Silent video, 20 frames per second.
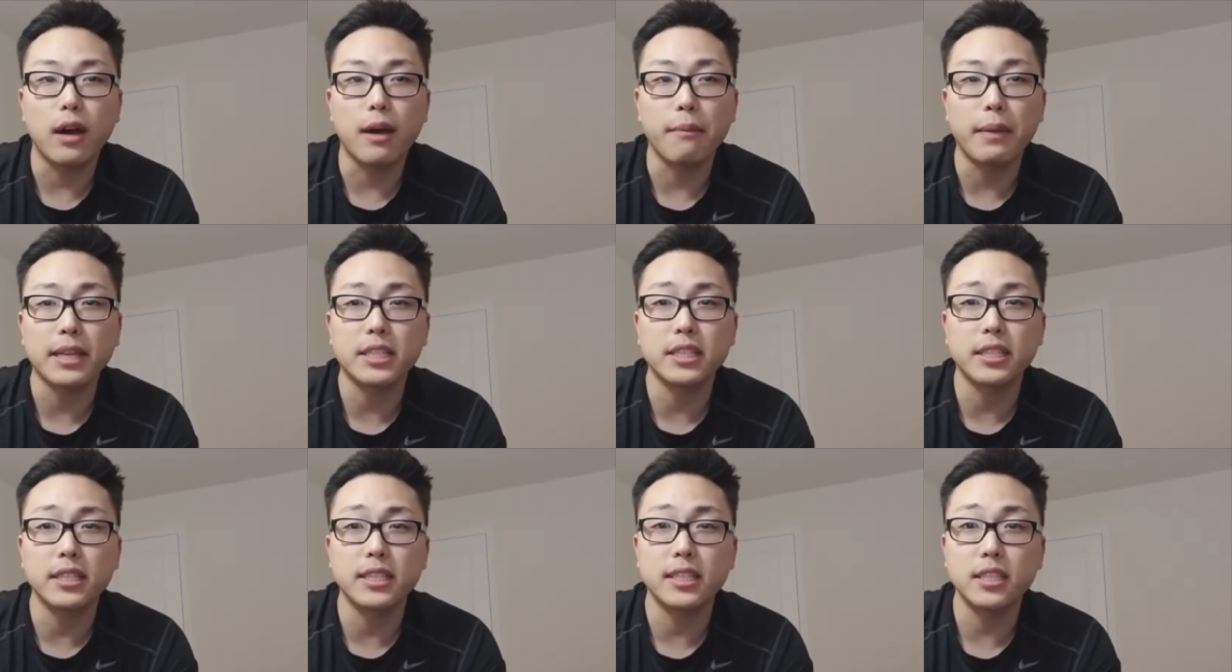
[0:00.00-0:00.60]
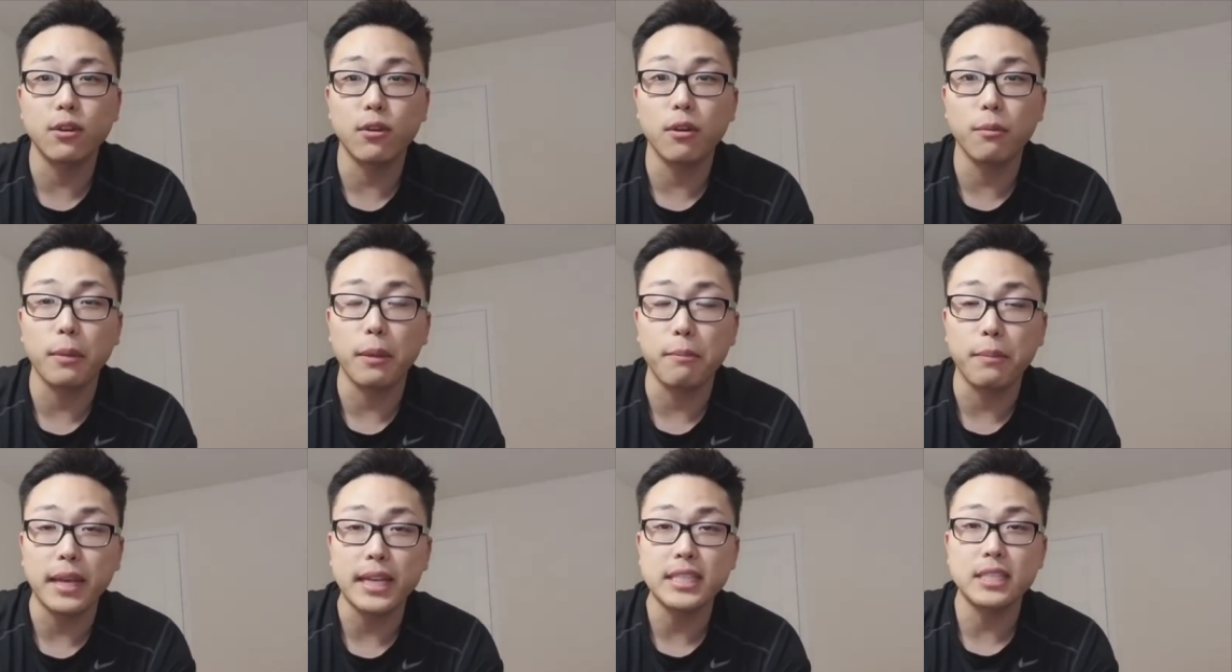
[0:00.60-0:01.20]
I'm actually still going to
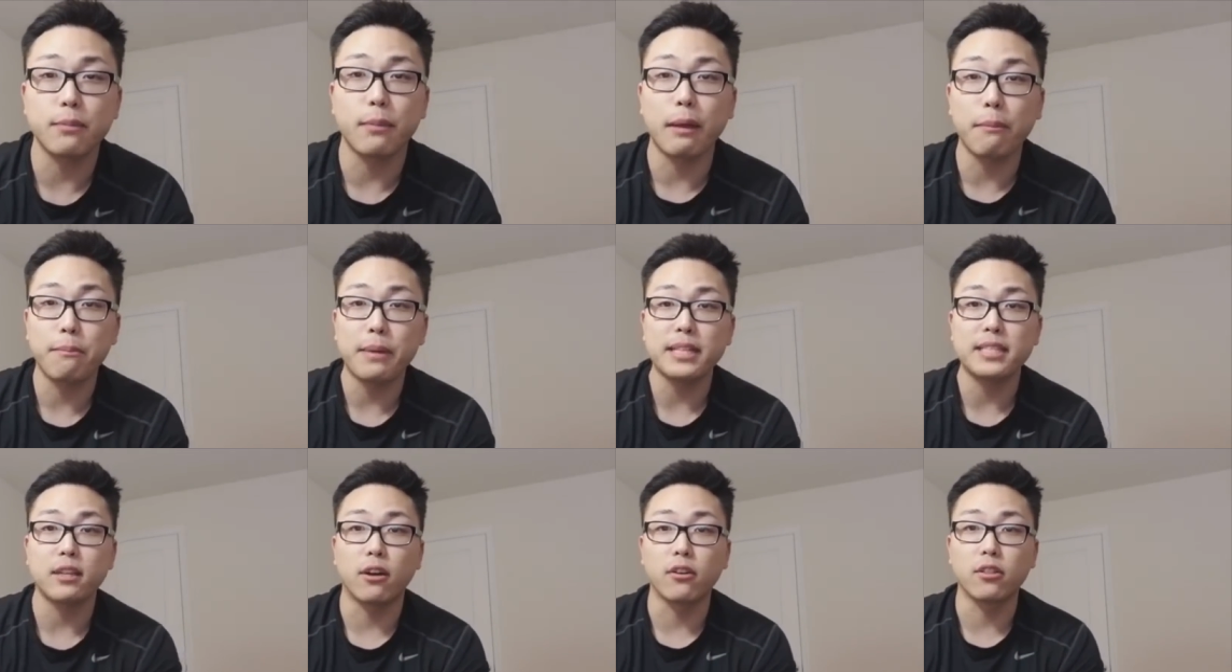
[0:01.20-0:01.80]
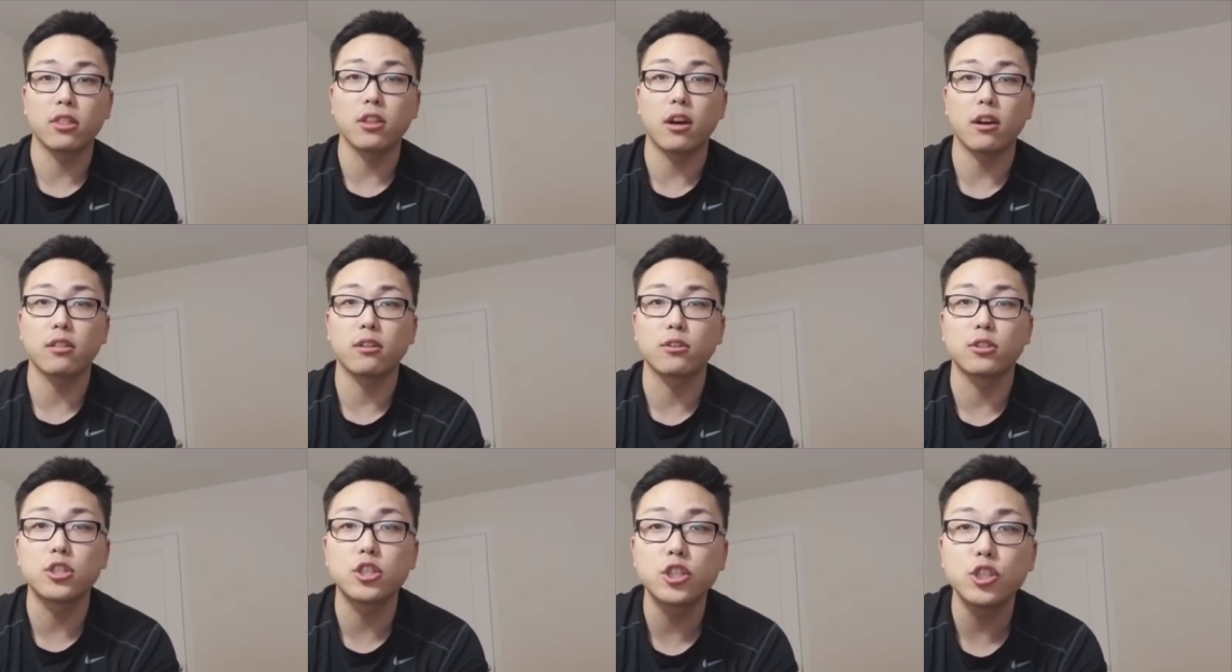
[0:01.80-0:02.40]
be placing my bets on
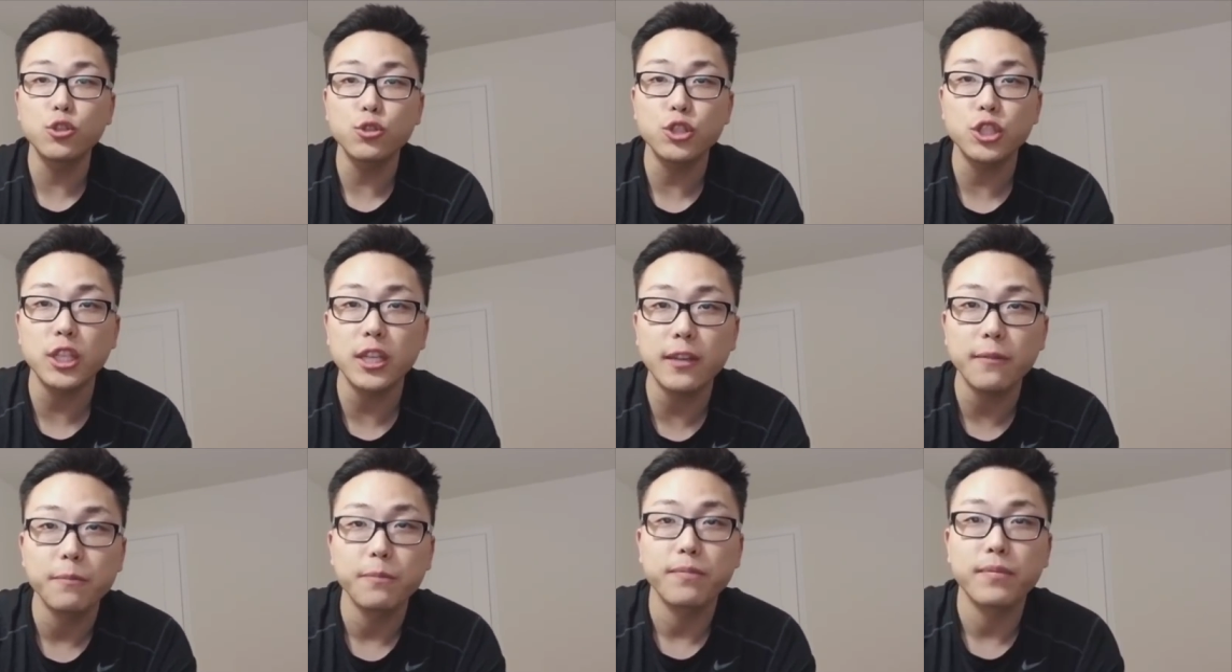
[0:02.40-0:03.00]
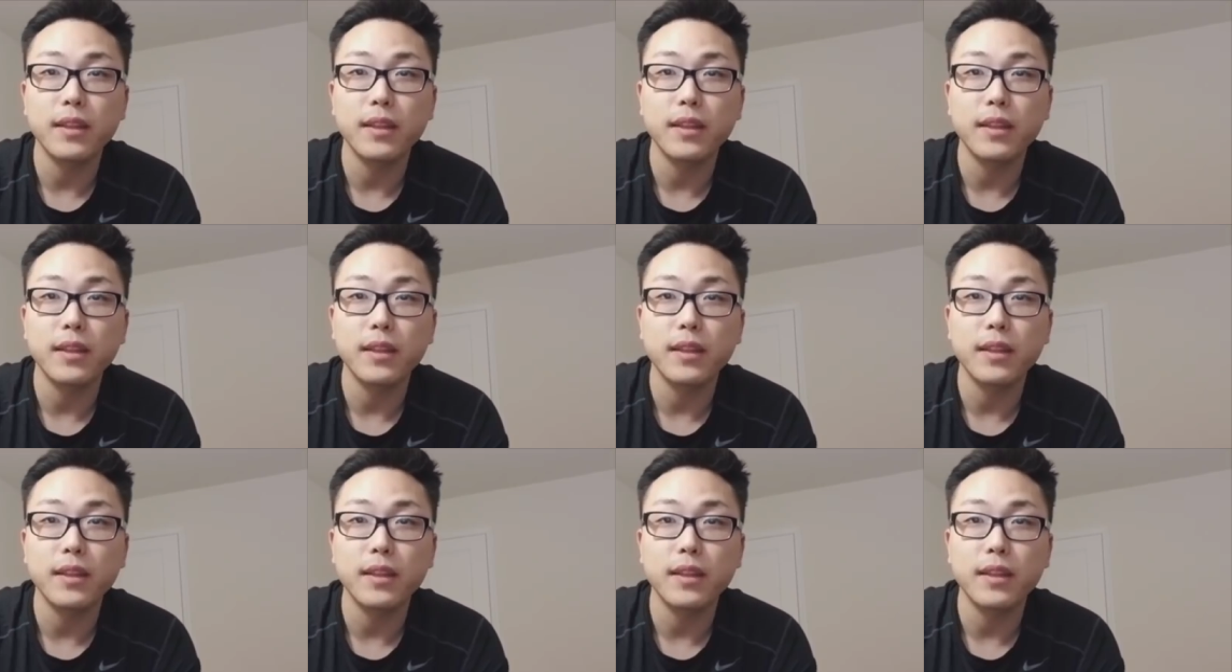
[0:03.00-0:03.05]
Dr. Tsuji,